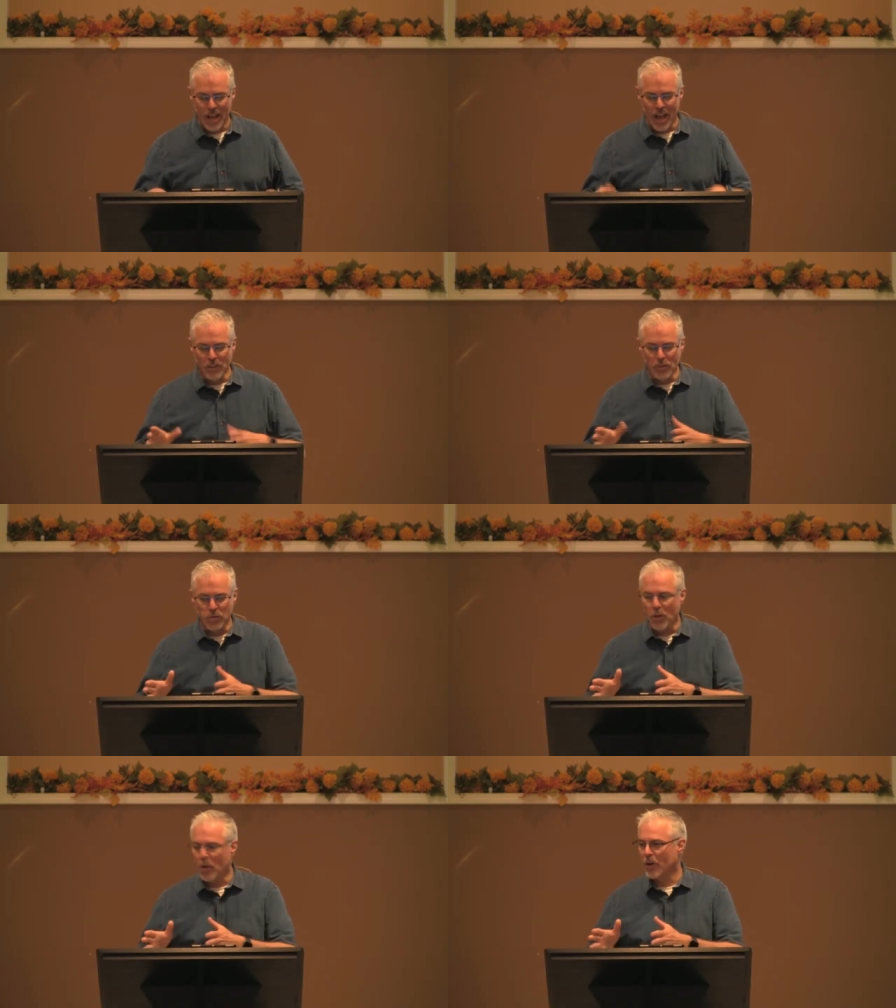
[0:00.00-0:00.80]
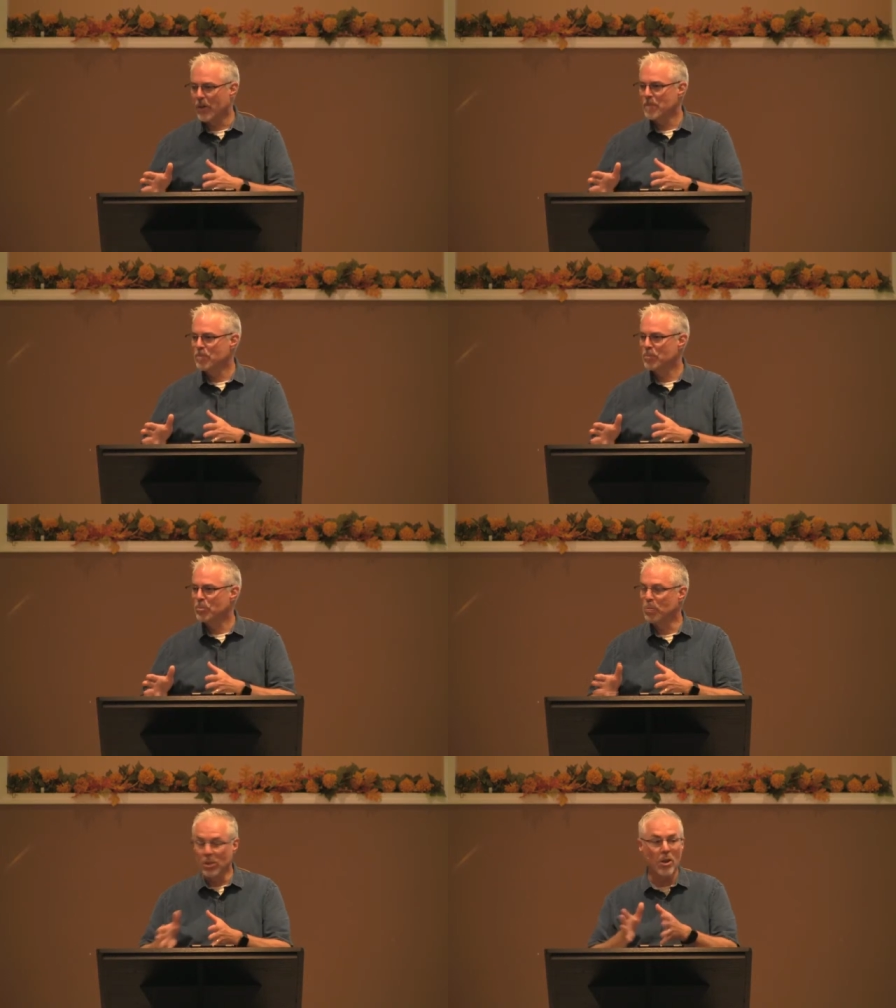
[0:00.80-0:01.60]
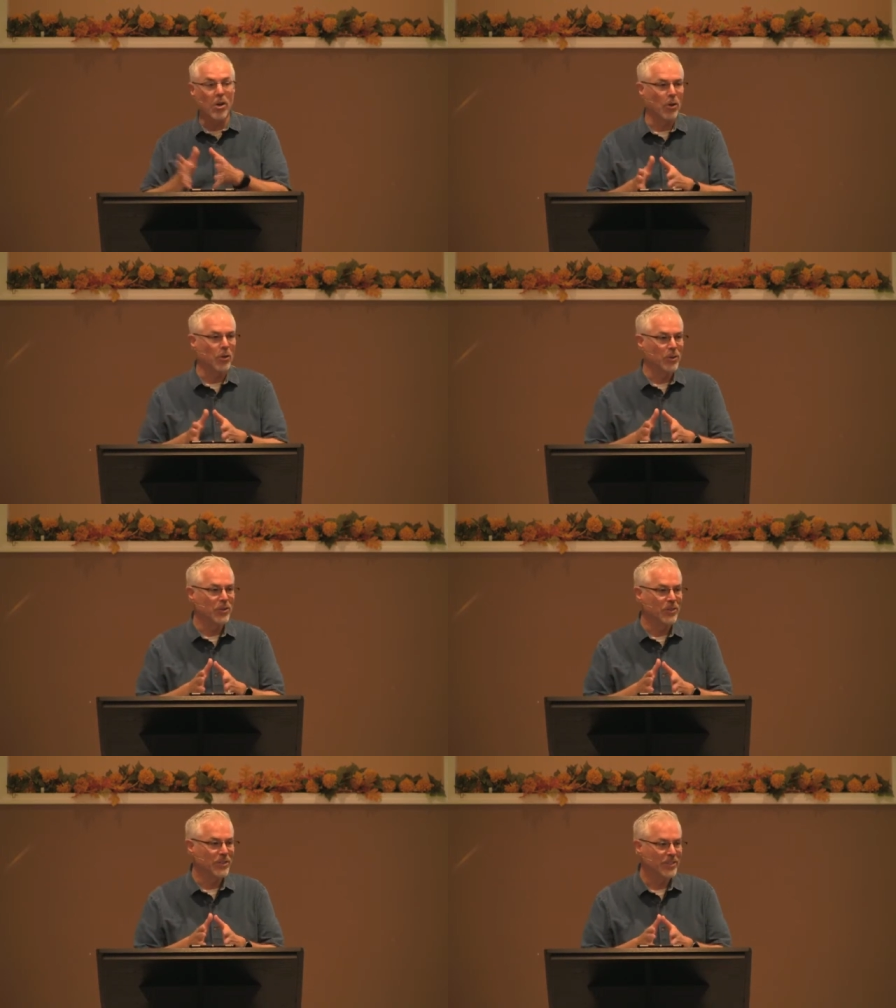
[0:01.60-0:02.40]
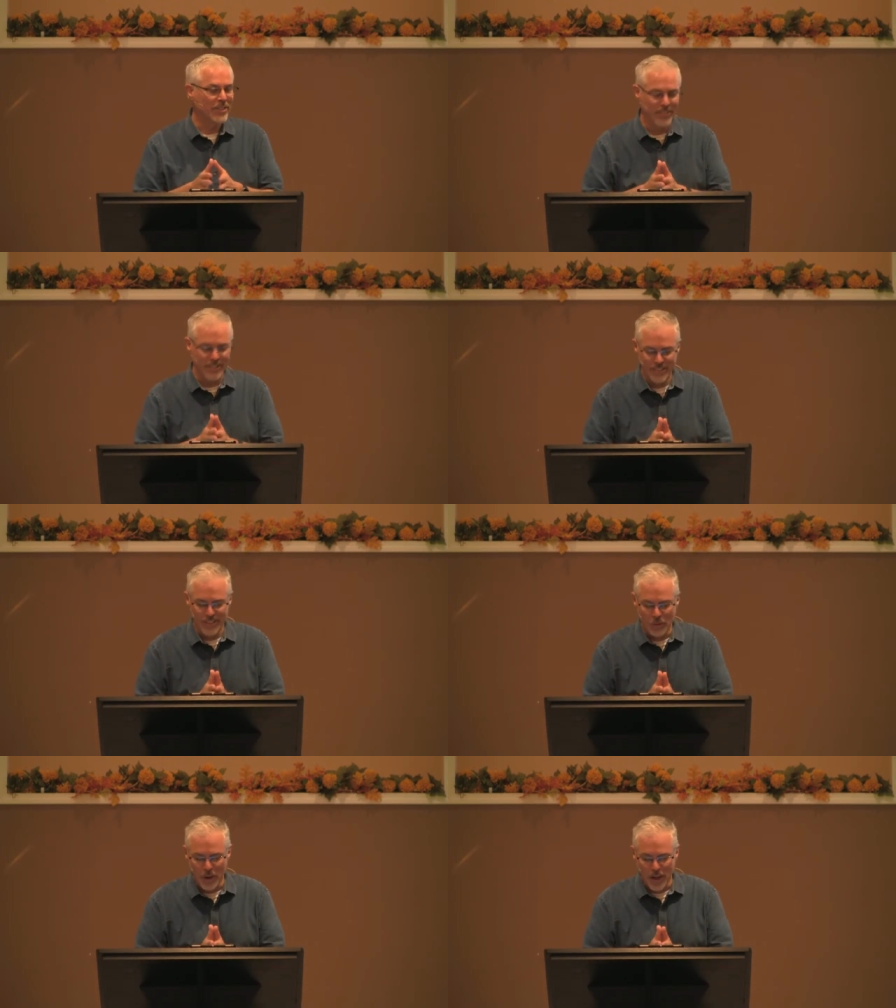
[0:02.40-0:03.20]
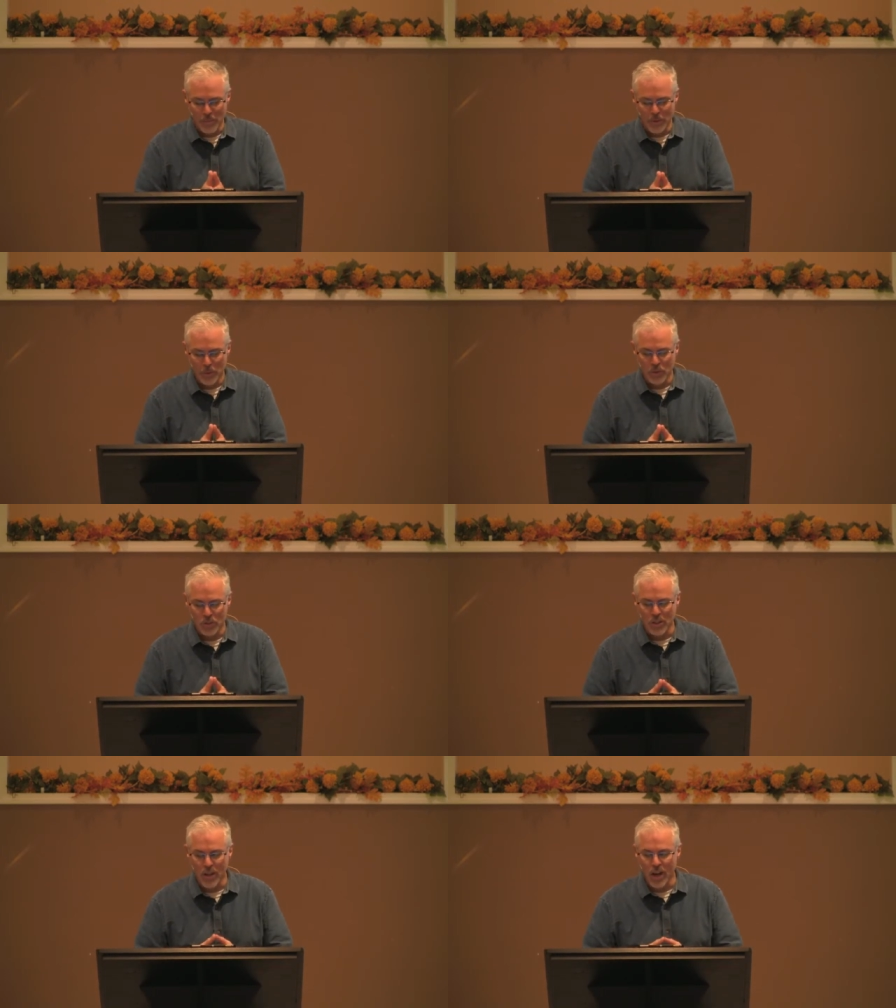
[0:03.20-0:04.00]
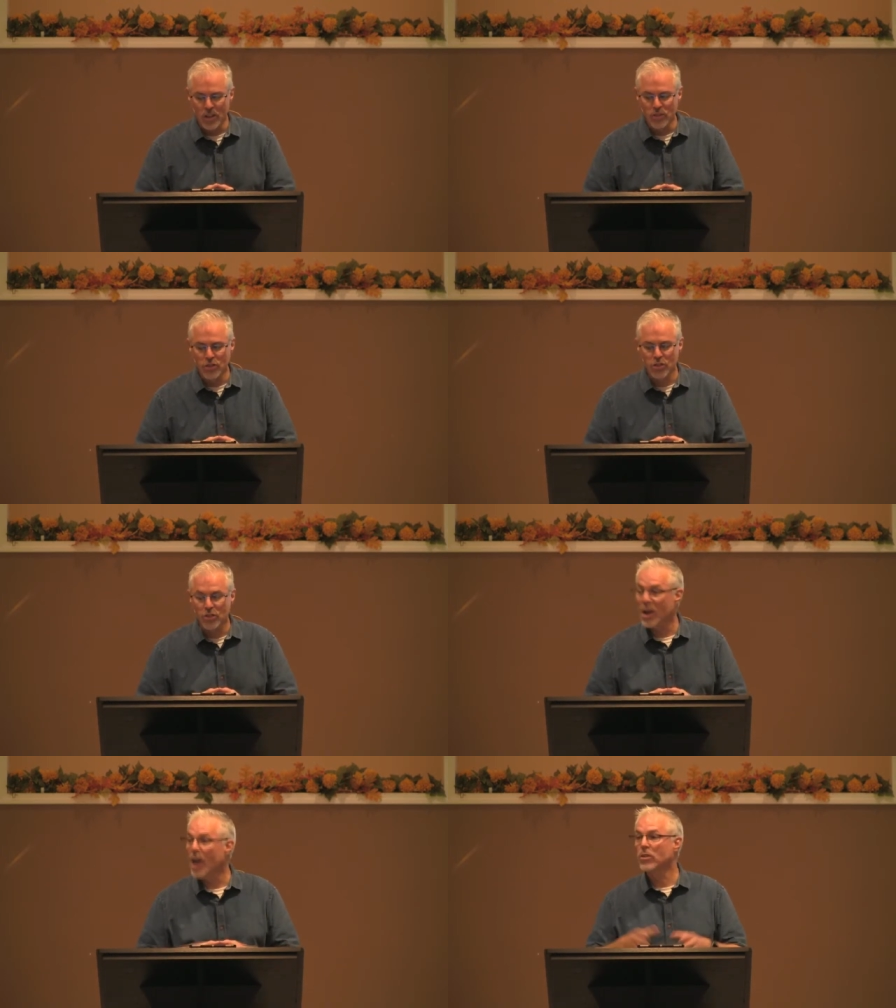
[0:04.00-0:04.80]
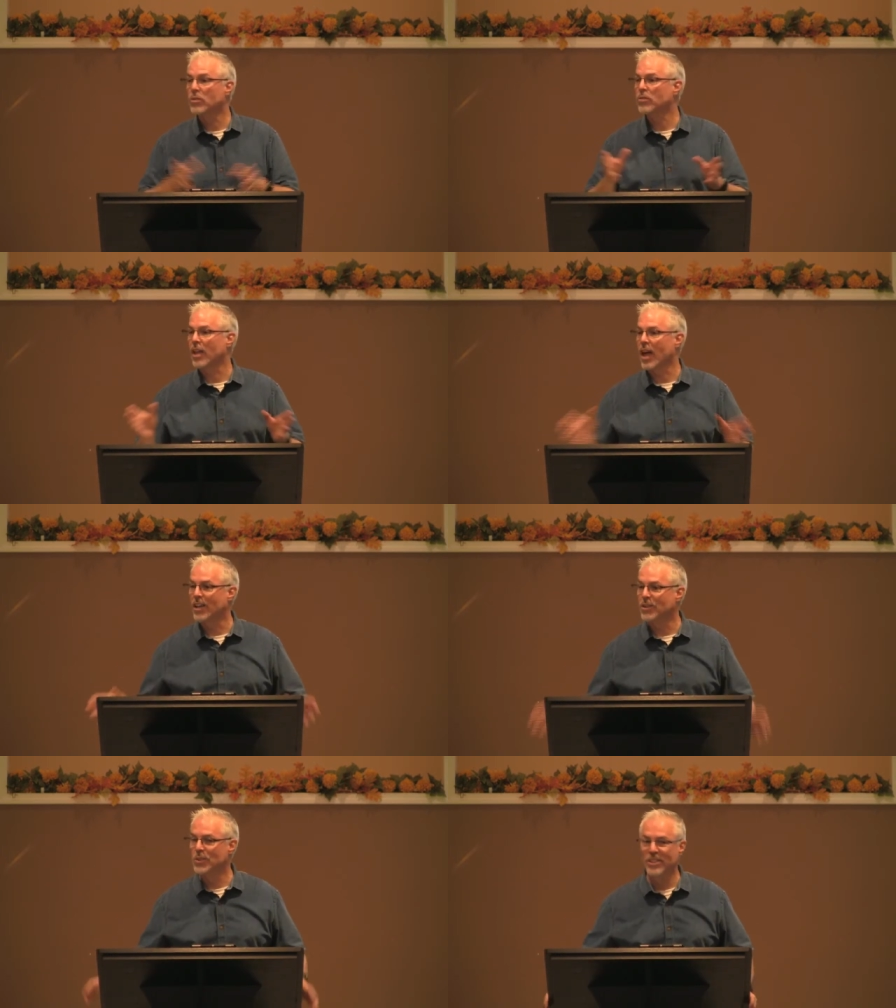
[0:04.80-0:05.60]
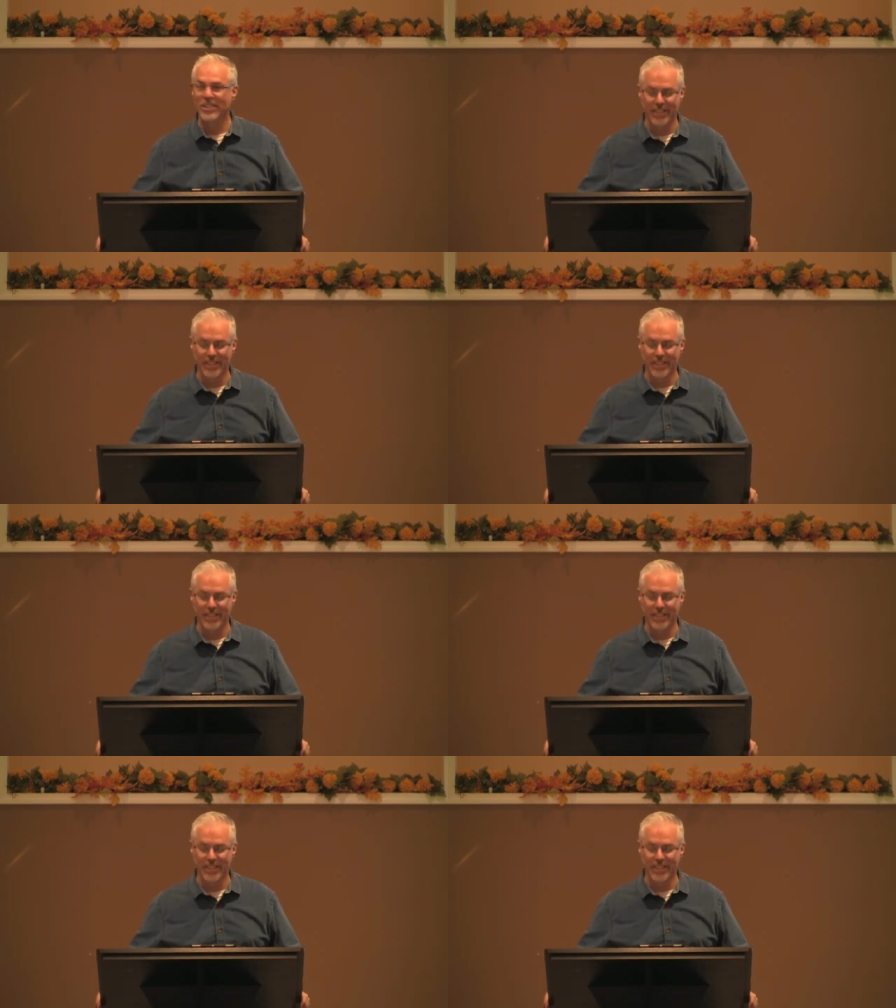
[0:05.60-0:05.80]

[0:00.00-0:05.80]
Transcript: On the floor, below the web, was a large crowd of flies.